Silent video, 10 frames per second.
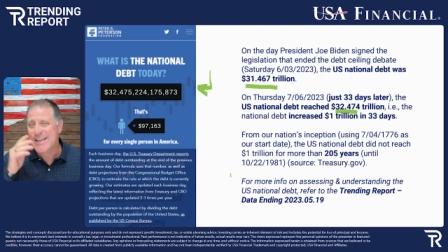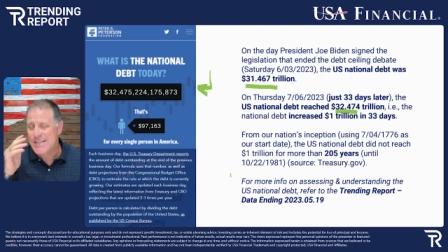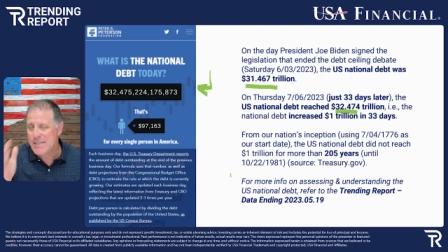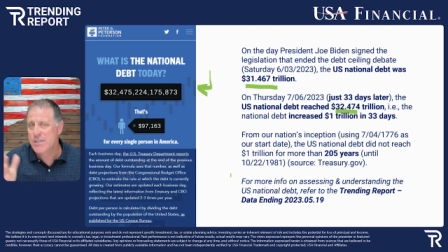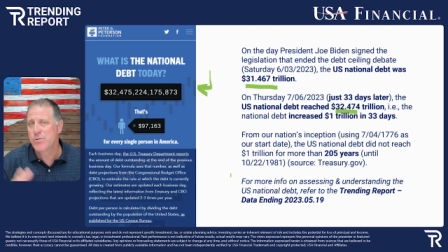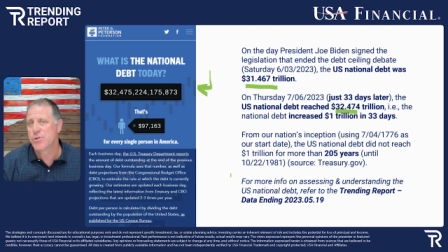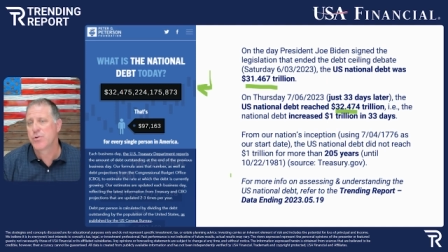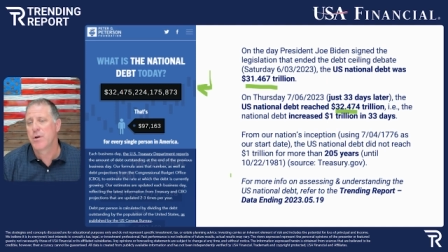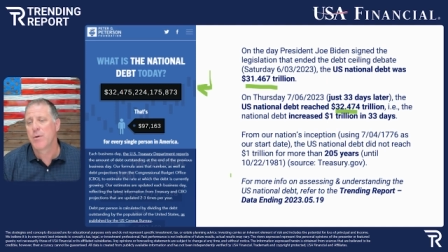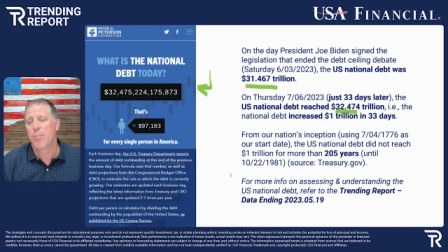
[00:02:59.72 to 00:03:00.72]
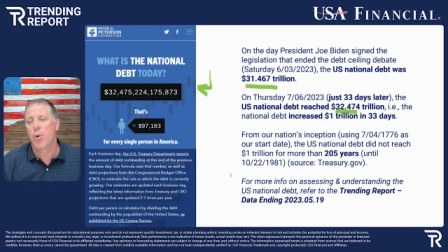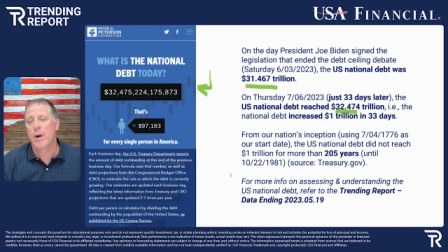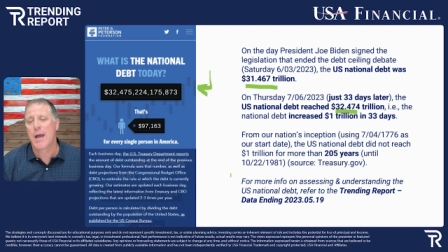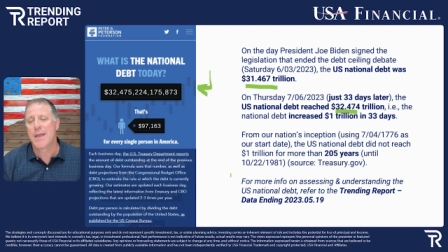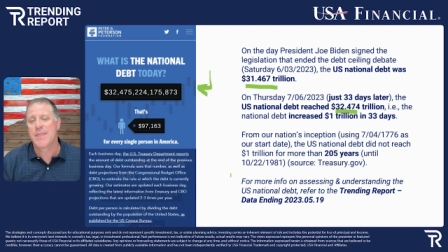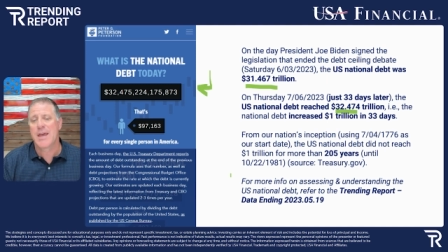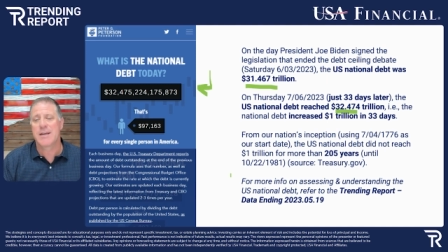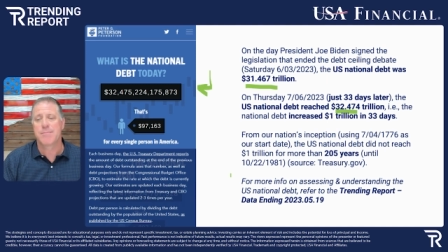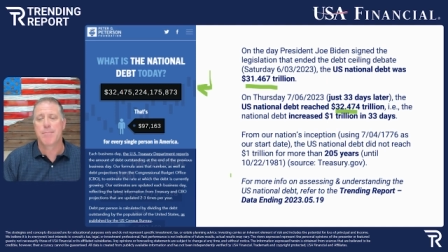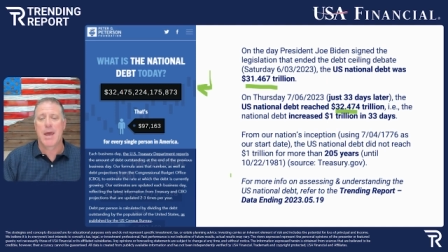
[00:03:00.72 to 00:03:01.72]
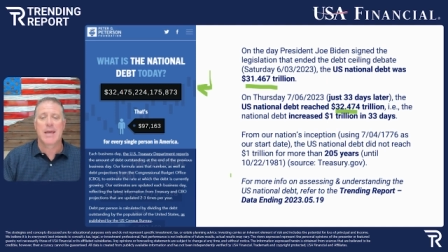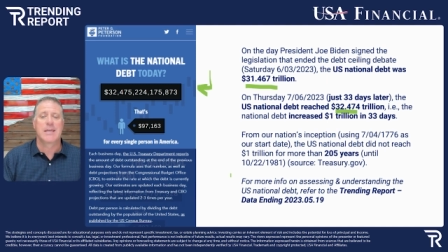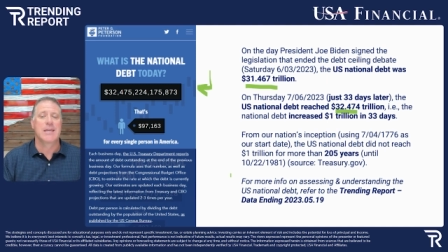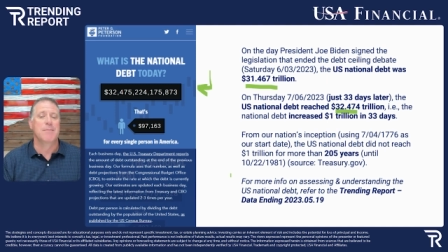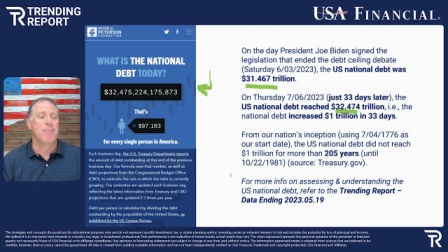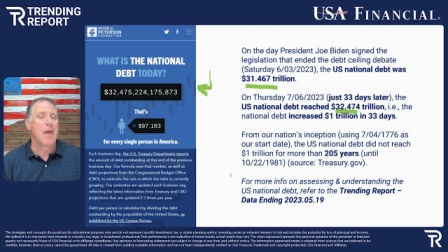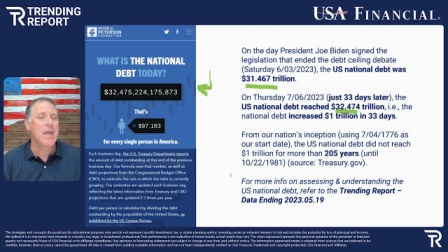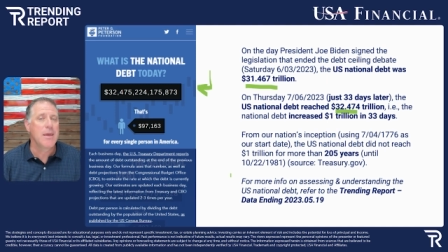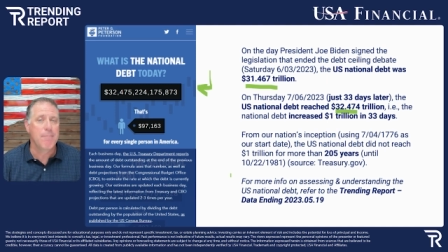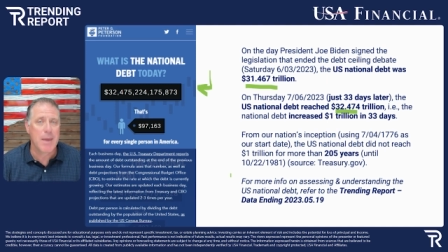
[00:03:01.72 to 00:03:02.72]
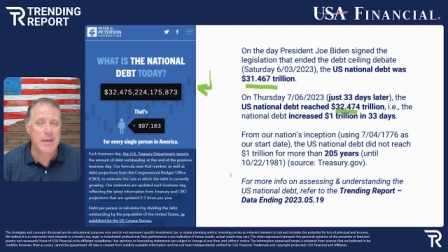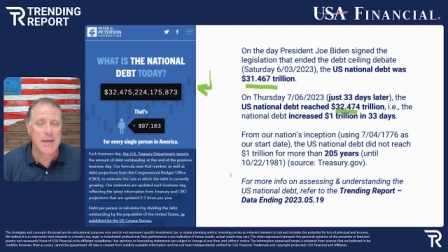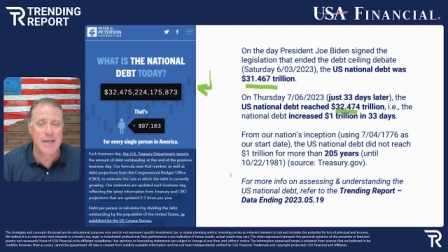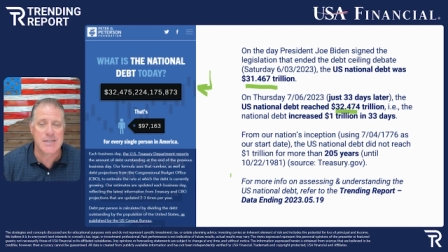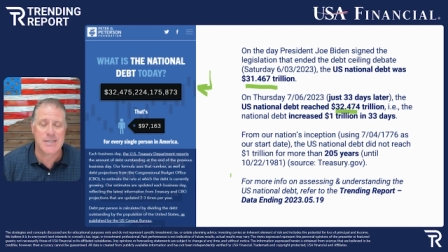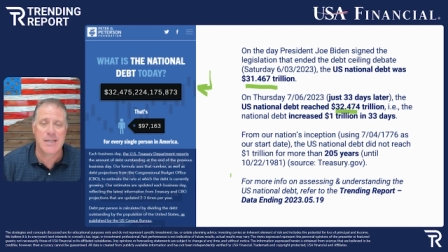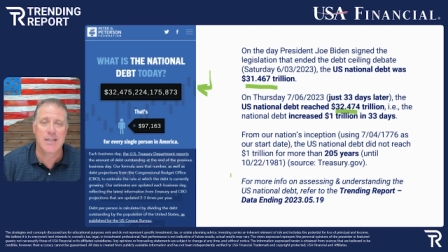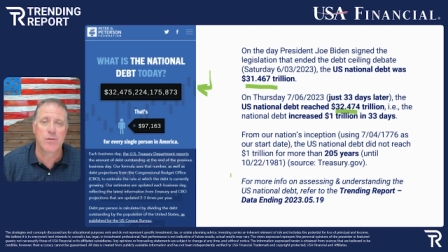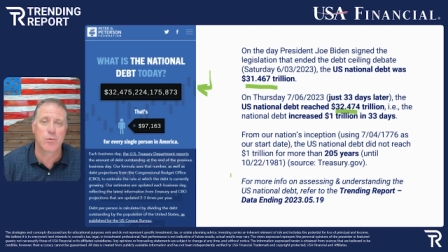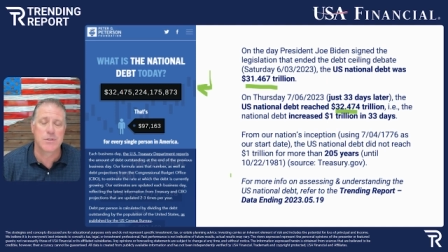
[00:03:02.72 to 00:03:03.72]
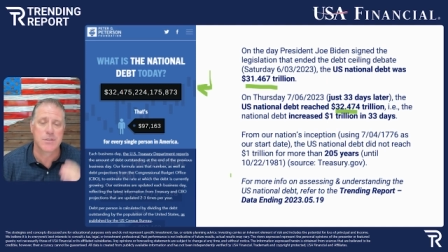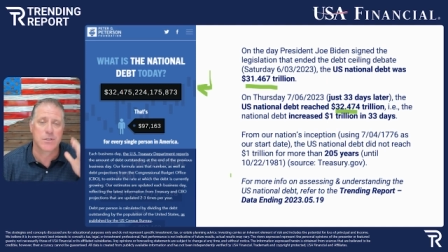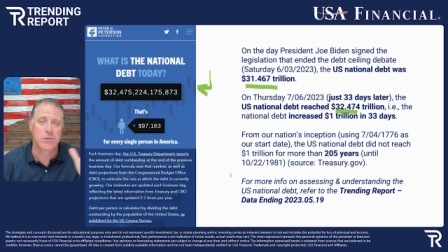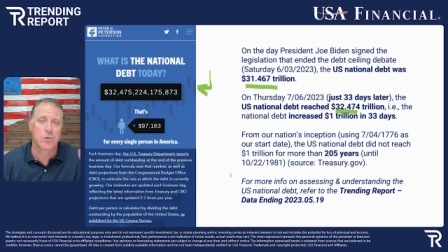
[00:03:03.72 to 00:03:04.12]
I did do a trend report on that back in May. May 19th was the